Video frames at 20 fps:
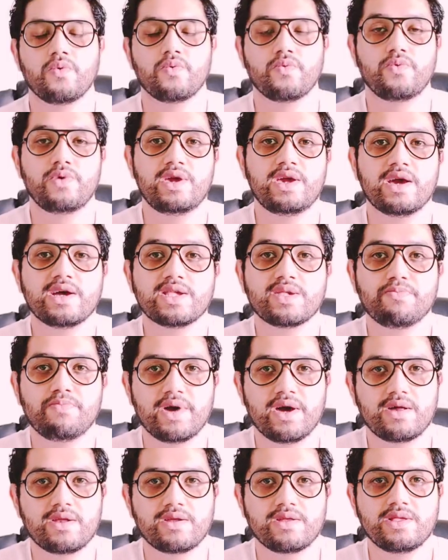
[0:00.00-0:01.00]
We as
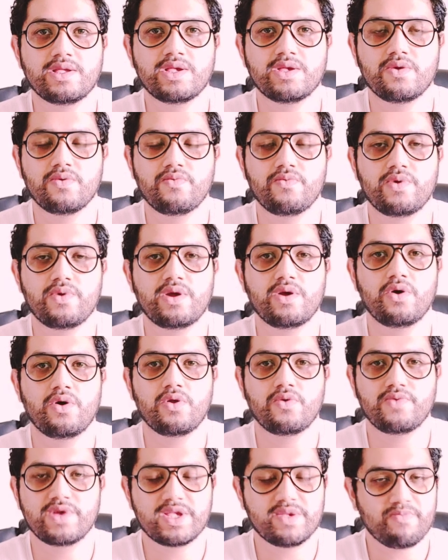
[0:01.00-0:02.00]
parents, we
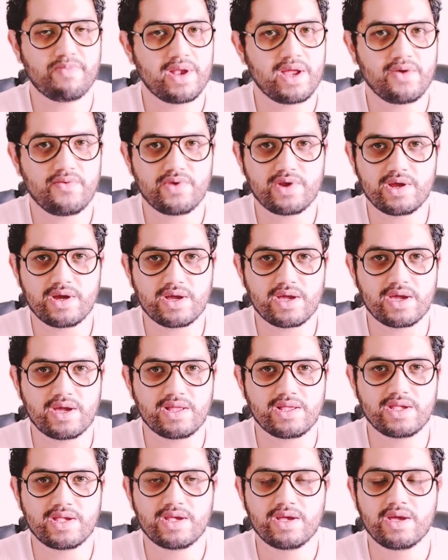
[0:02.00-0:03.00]
always play with our
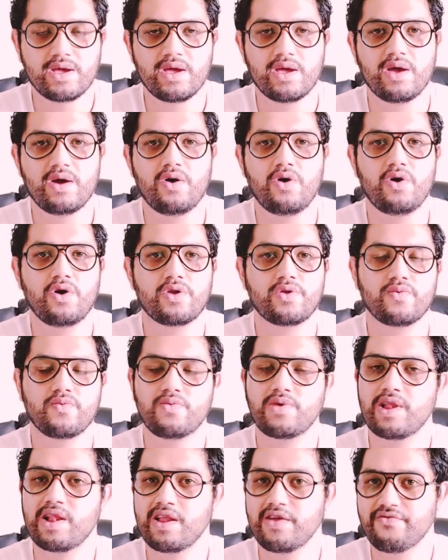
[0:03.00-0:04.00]
kids or
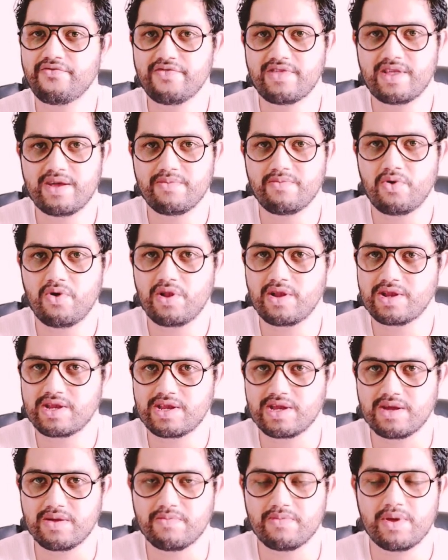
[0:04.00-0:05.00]
we lift them all the
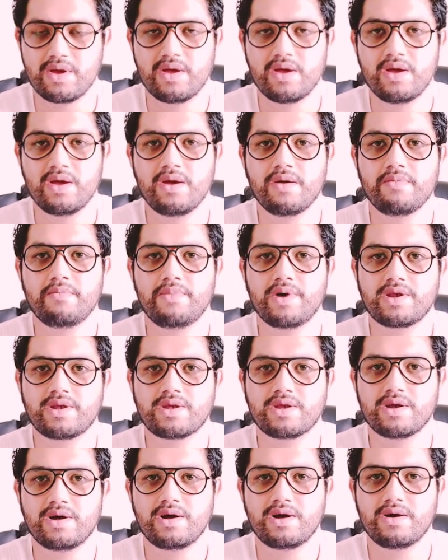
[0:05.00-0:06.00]
time.
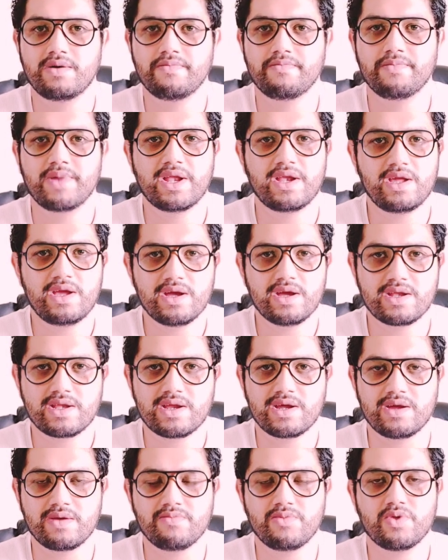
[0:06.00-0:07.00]
But many a
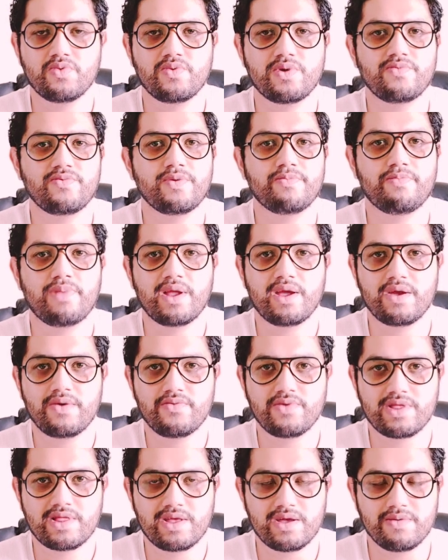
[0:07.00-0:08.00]
times when we play
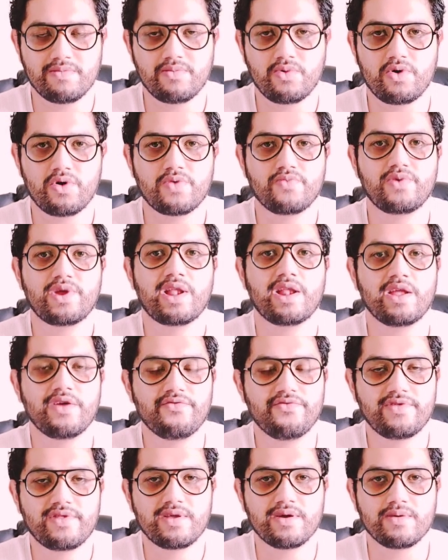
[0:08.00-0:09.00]
with them or we
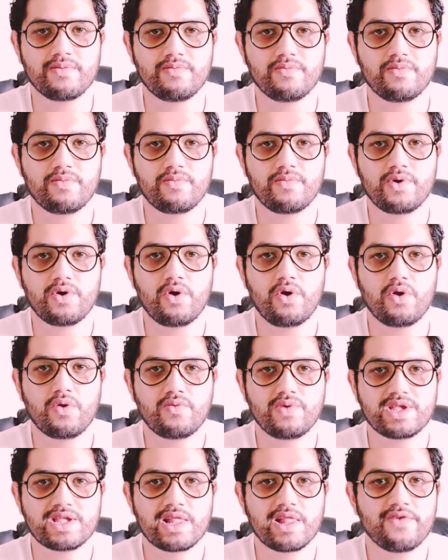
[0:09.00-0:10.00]
lift them, we
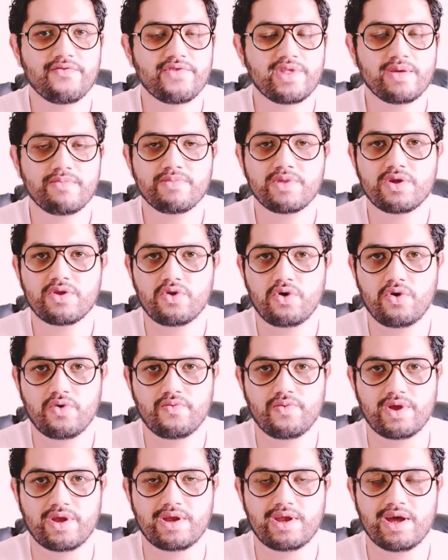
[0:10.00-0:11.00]
always lift them the
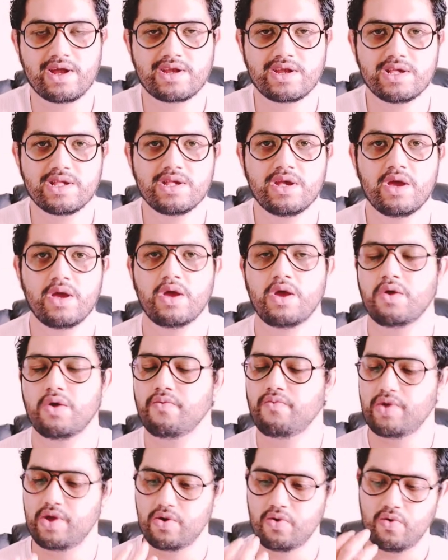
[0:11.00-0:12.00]
wrong way. That is,
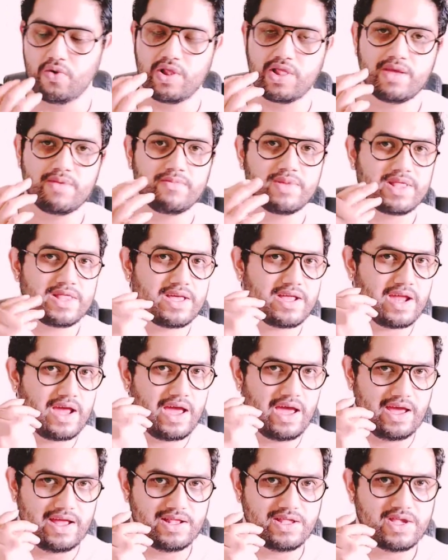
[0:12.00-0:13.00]
we hold them in their
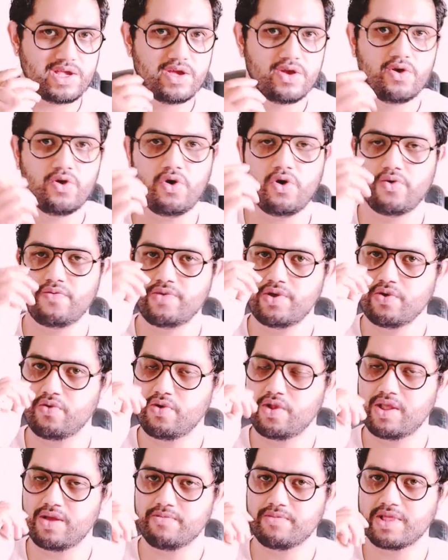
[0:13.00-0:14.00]
hands or we
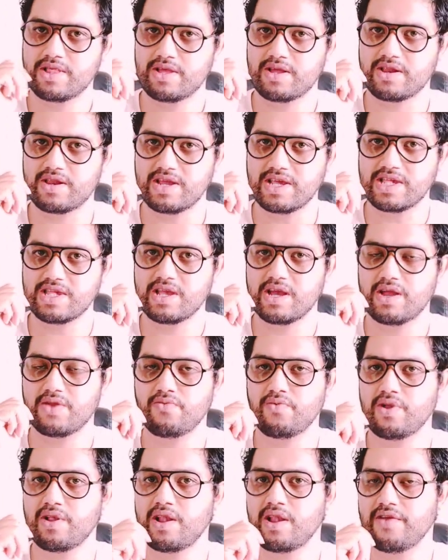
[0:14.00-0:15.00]
hold them in the wrist
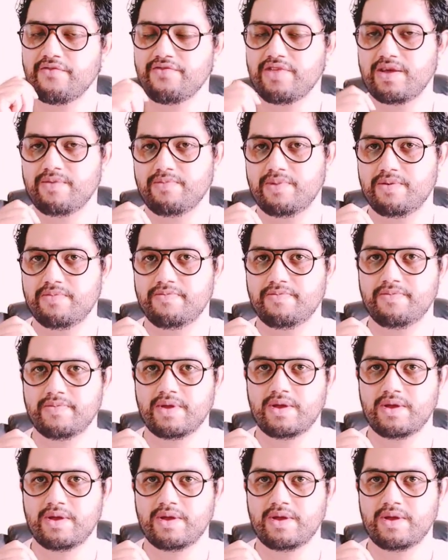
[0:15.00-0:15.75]
and we'll lift them up.